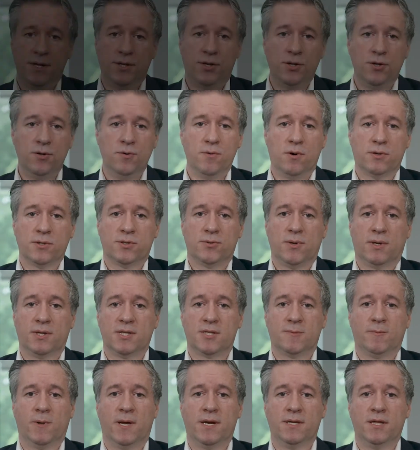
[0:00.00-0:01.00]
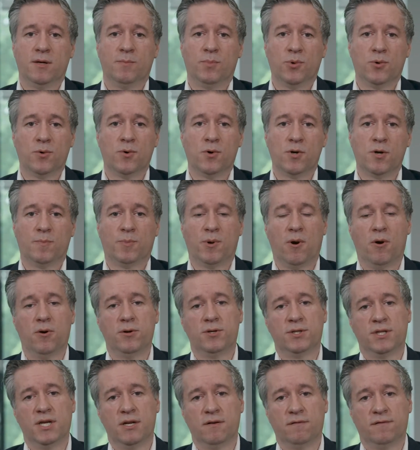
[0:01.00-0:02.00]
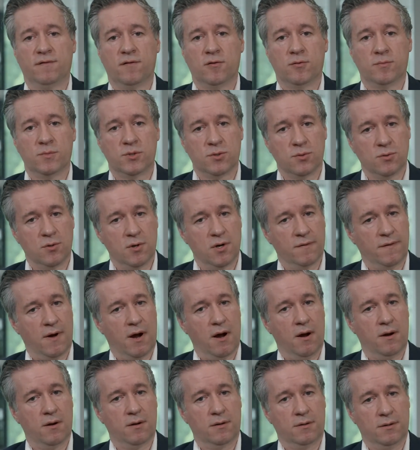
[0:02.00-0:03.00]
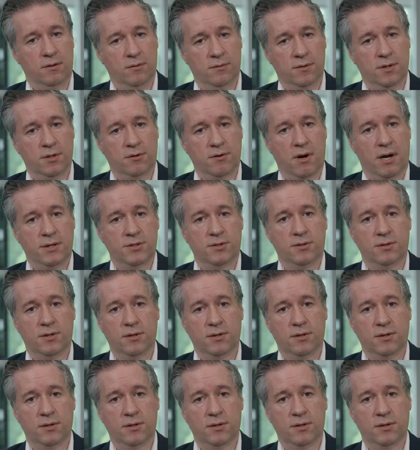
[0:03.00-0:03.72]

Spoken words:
do want to explain the broad approach that informs all of our undergraduate